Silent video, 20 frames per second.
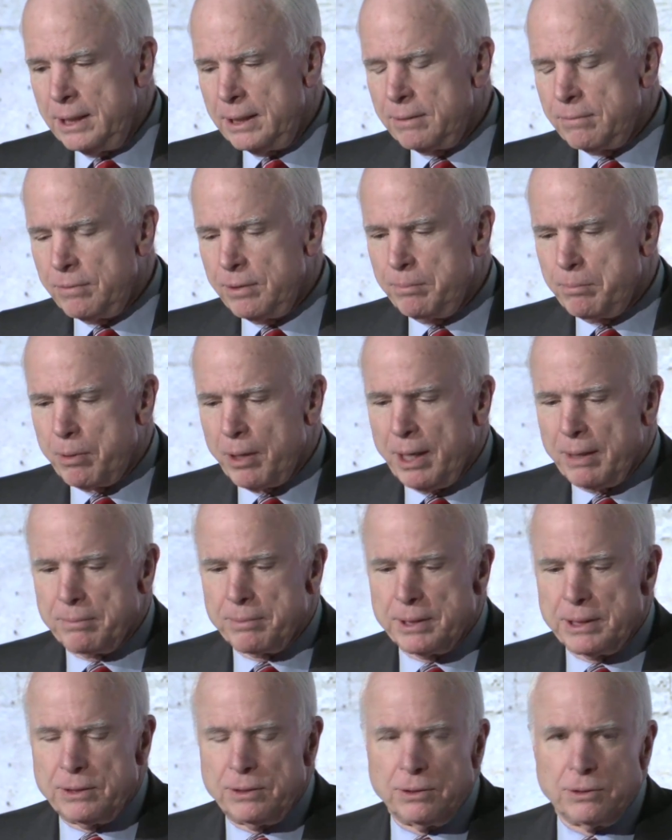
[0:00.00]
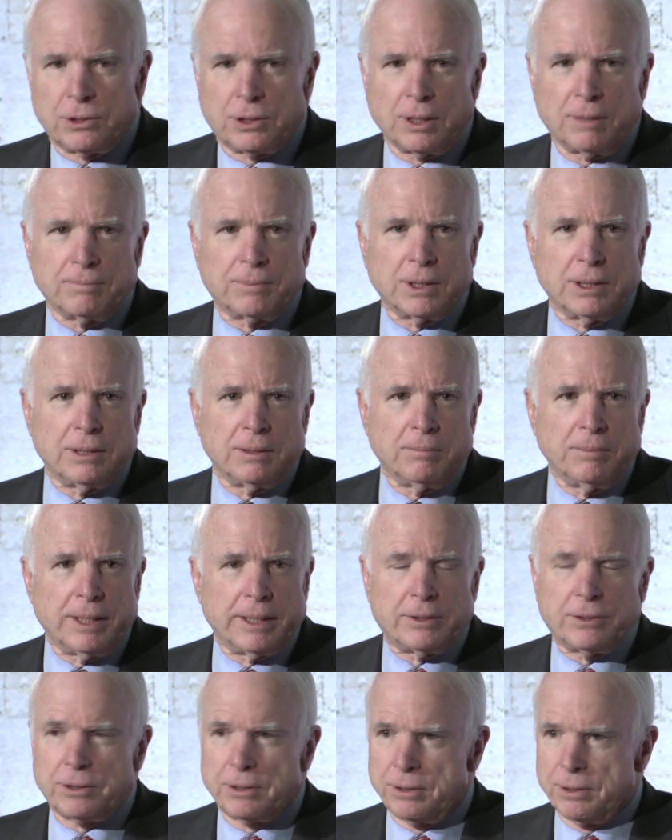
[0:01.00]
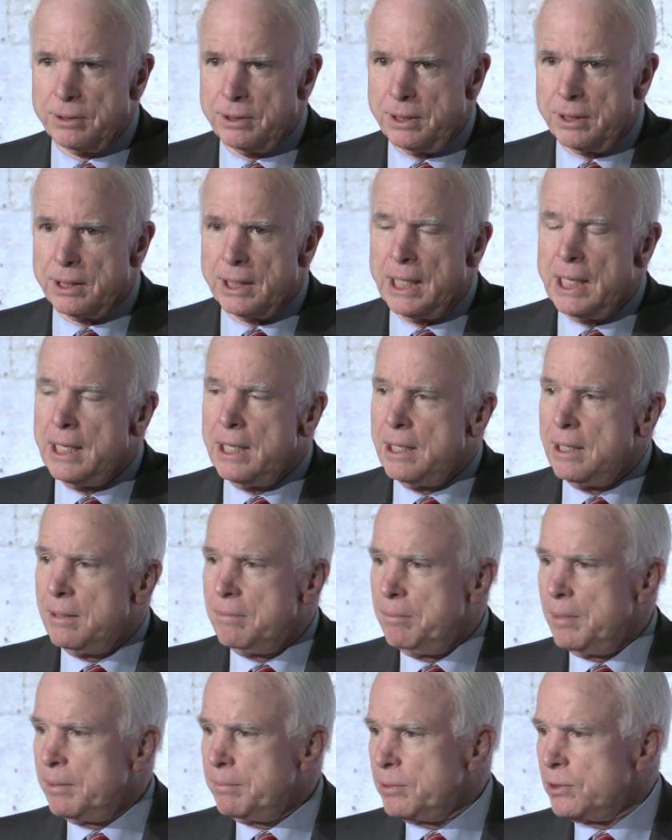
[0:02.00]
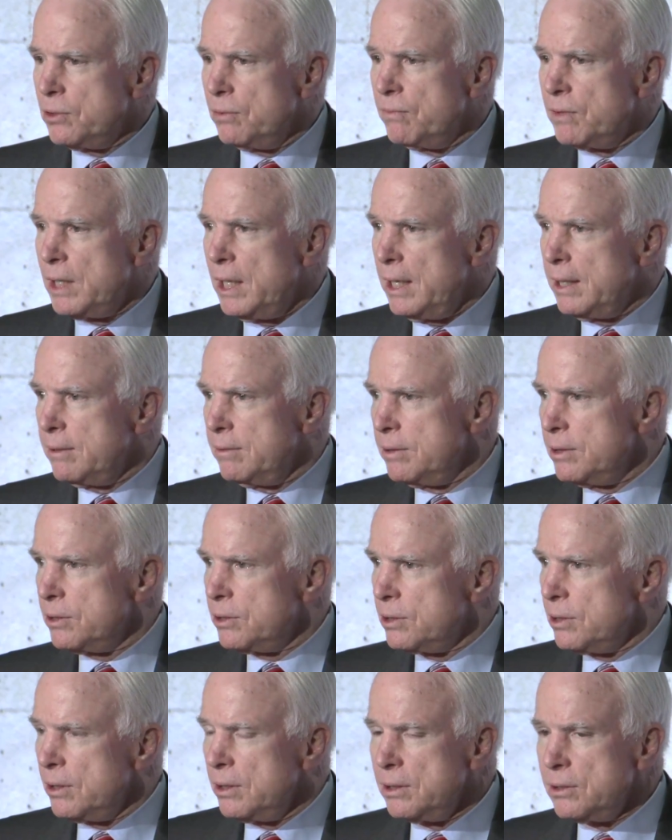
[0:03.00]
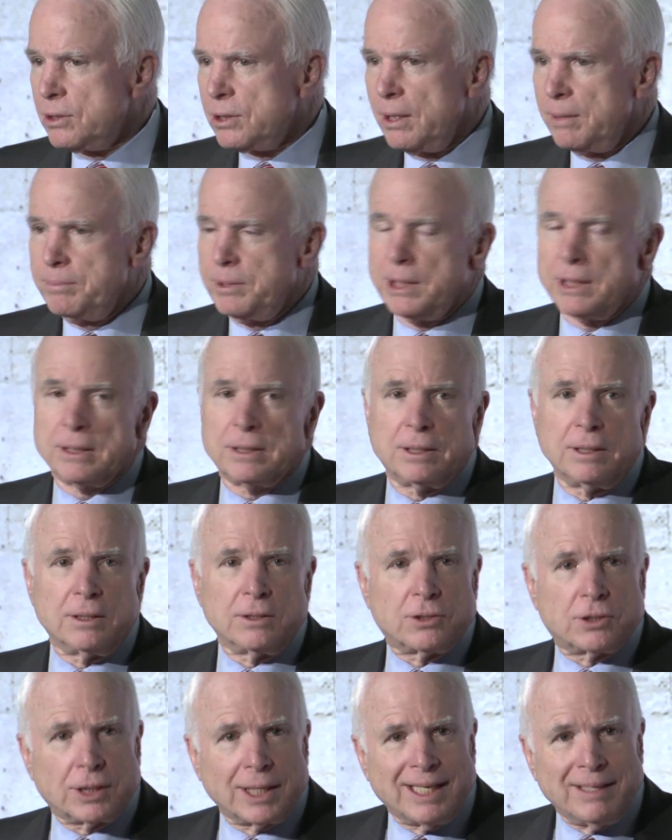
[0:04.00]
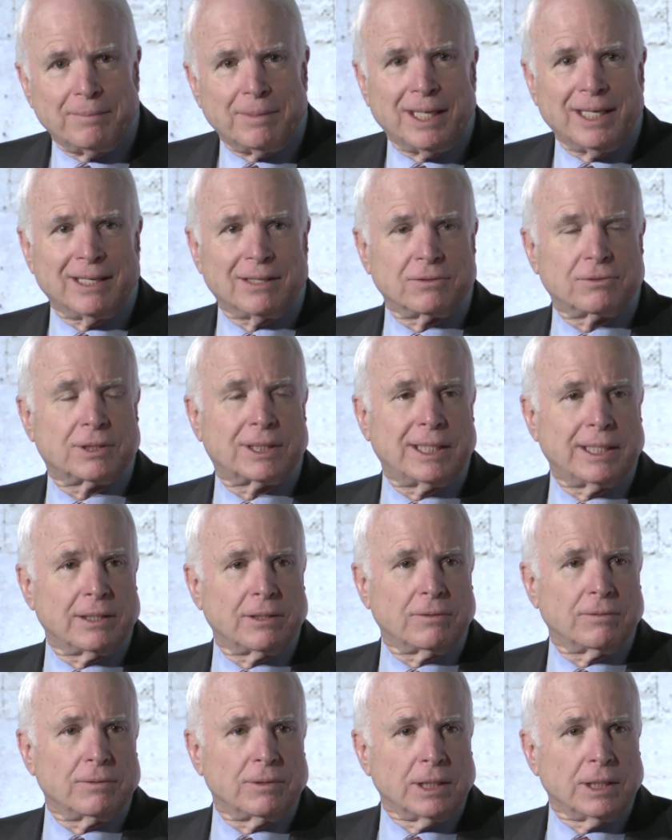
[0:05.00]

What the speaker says: We probably do something to make sure that members of Congress are subject to the same health care